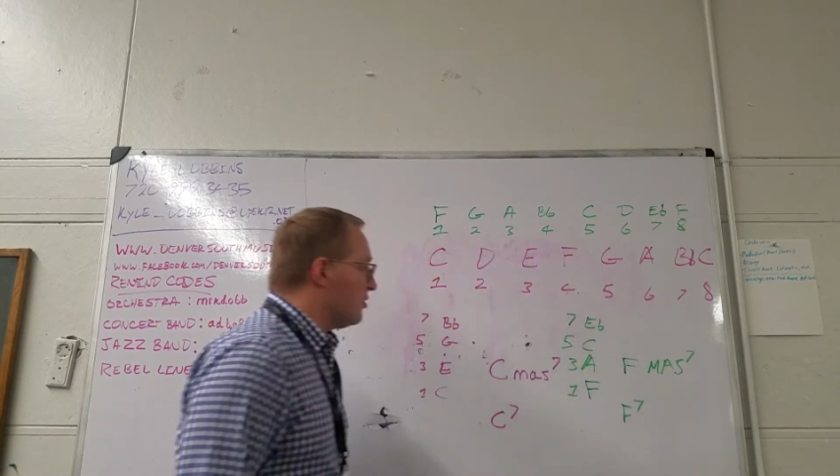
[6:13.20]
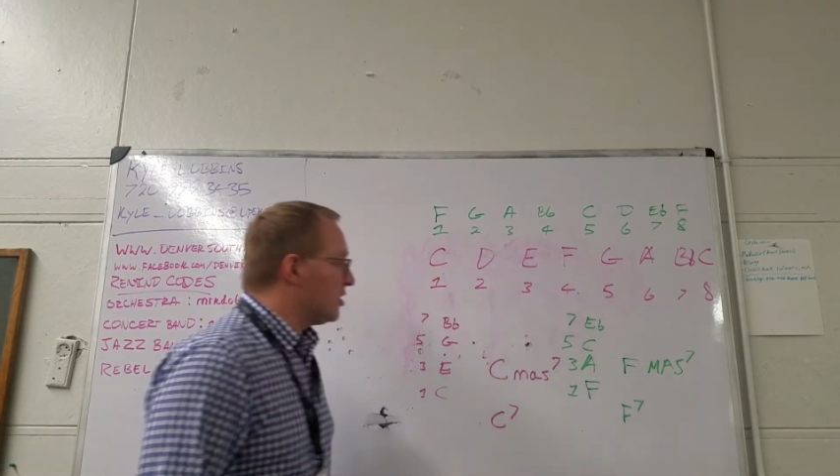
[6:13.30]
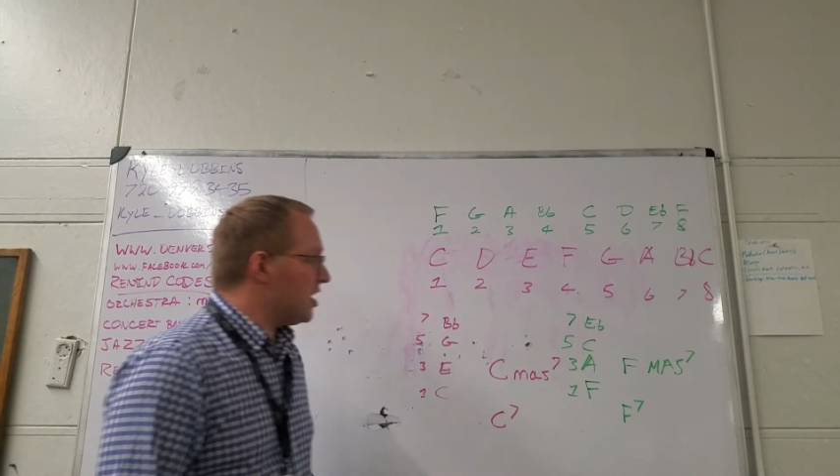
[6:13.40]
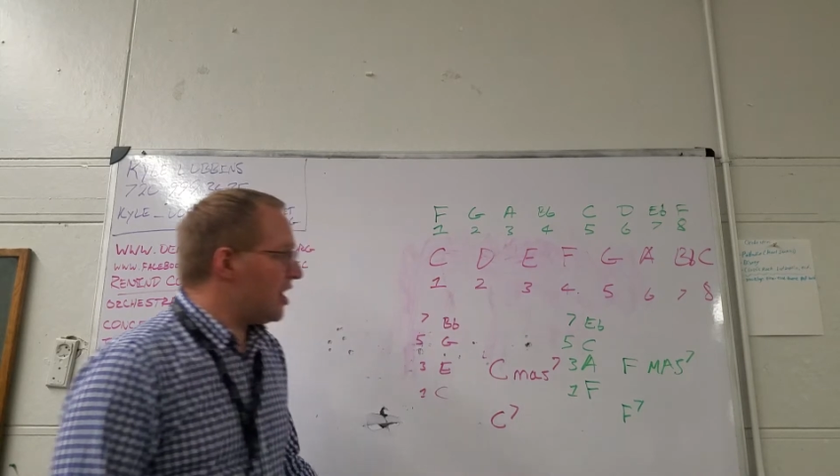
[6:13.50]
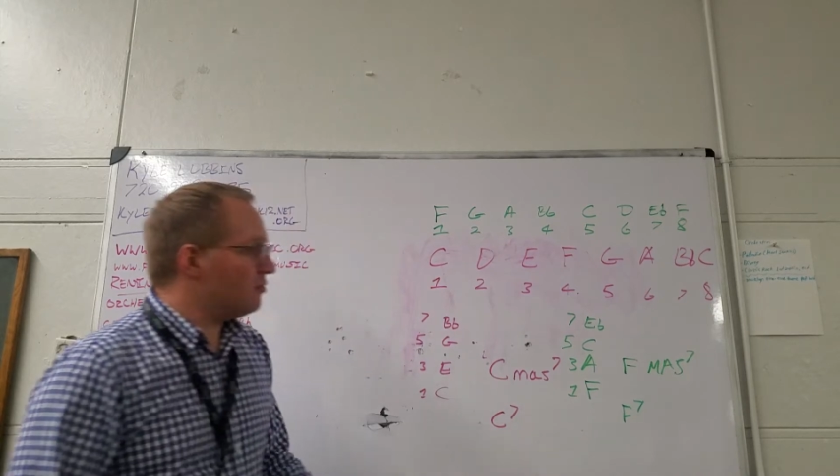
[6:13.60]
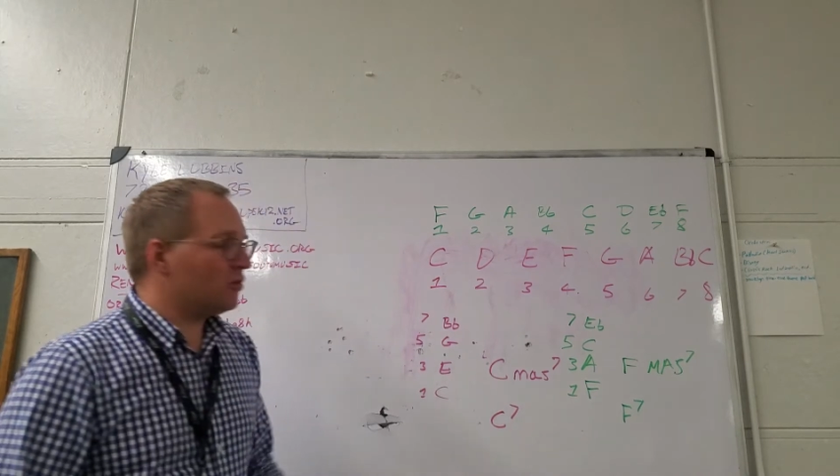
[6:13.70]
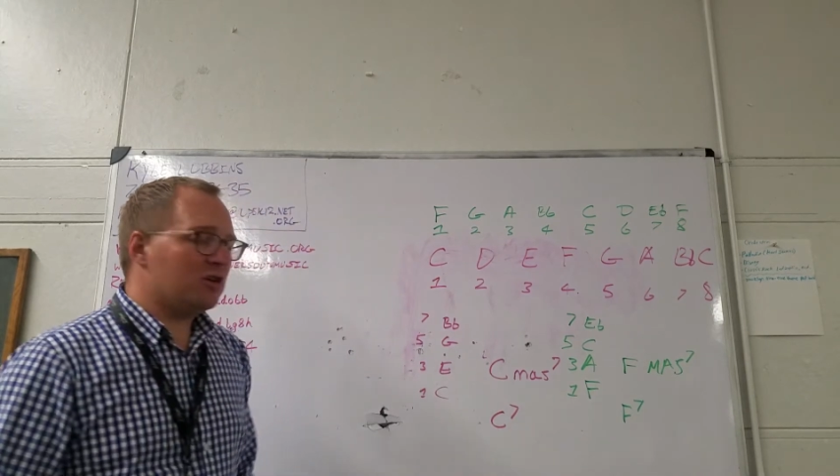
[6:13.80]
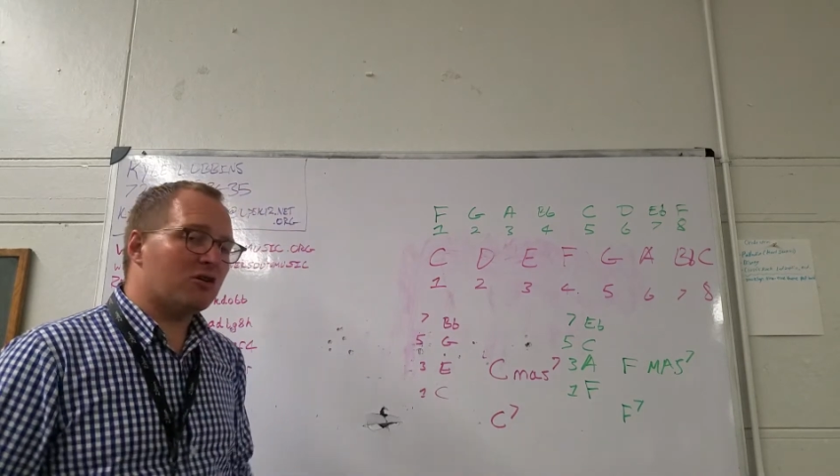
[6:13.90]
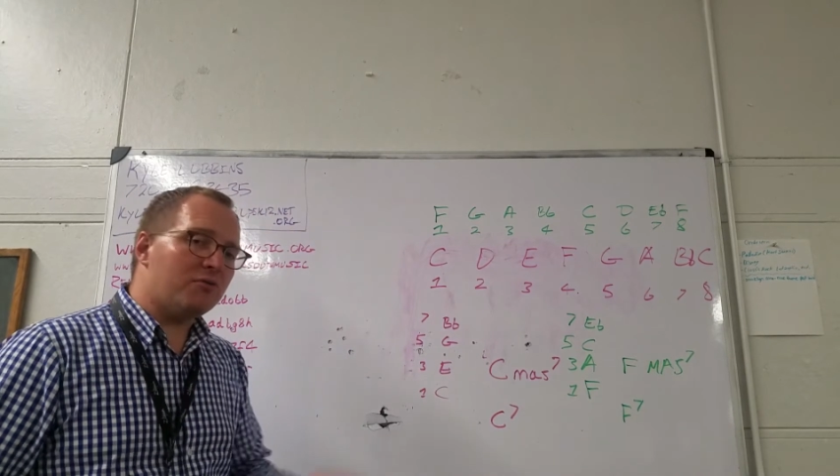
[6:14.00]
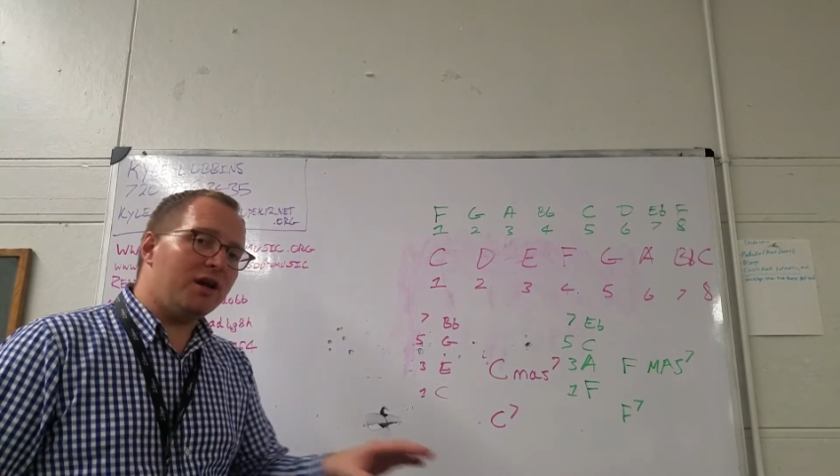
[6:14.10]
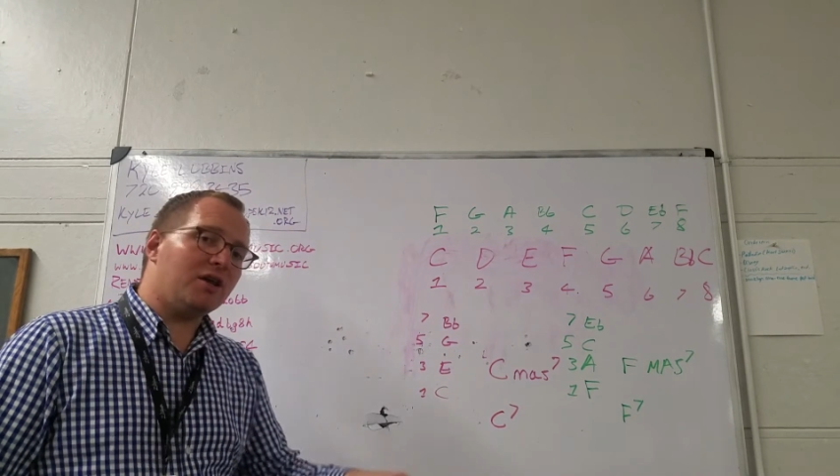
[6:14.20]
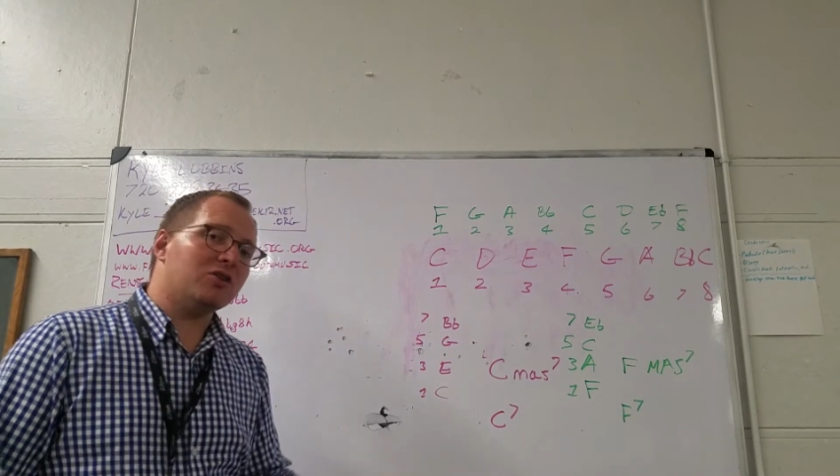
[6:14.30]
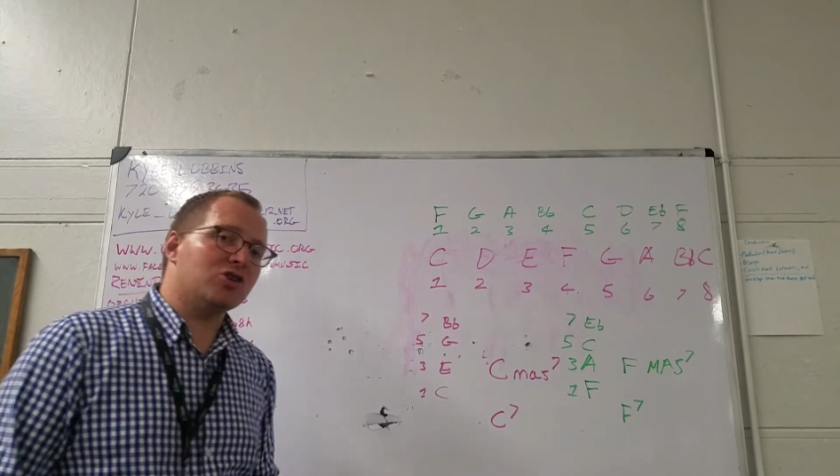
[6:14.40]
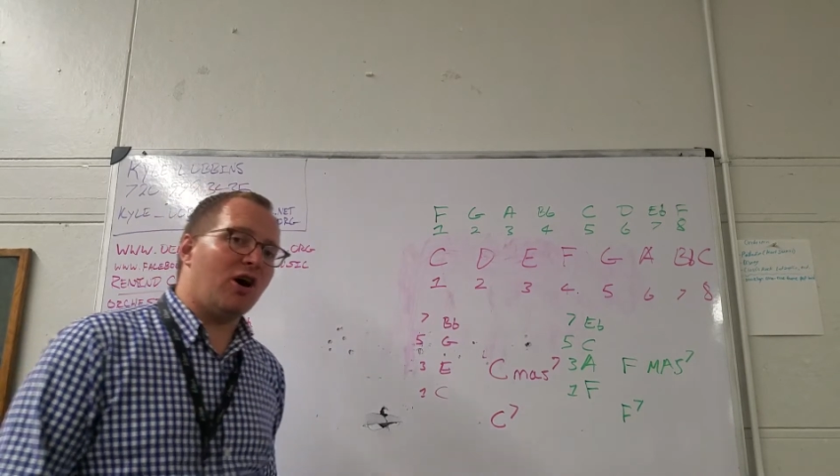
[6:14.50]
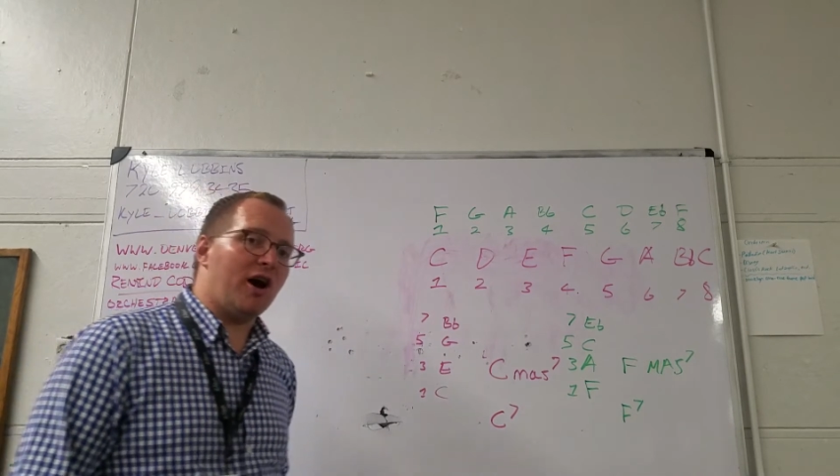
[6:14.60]
again, when you're reading a
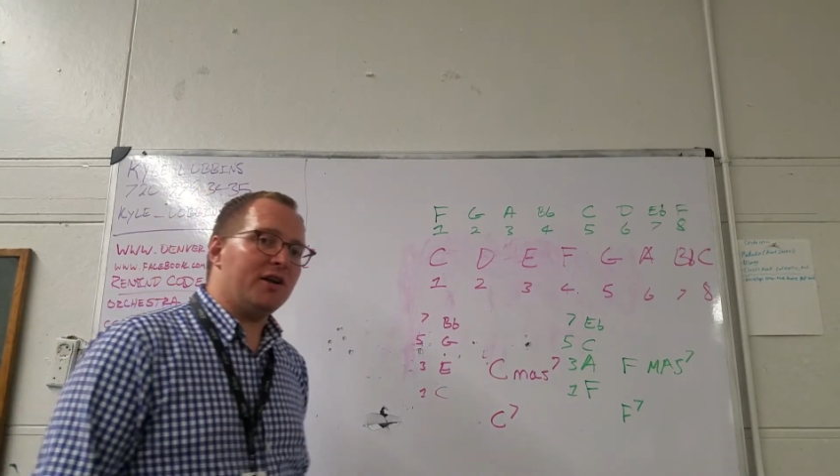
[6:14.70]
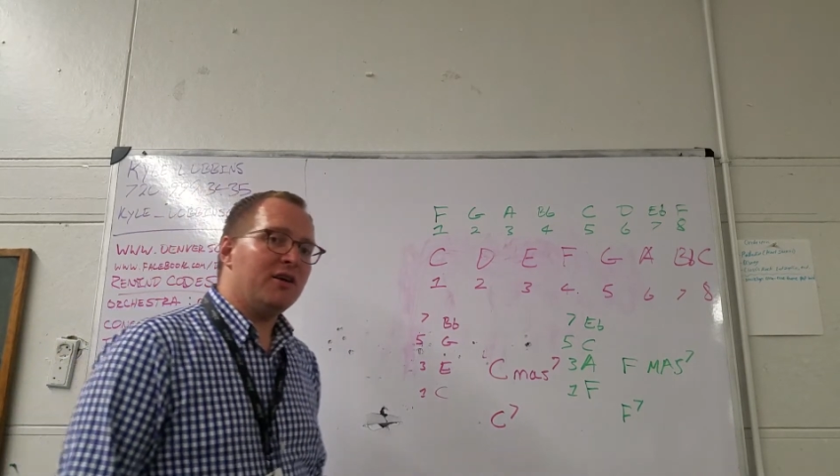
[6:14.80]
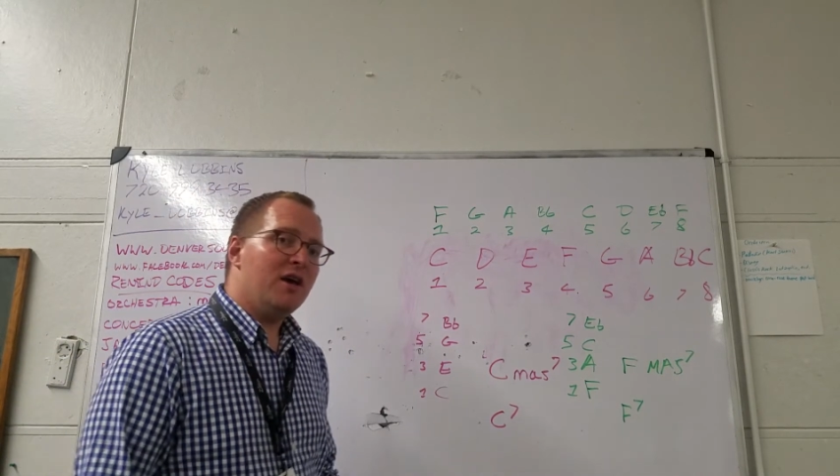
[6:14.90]
chart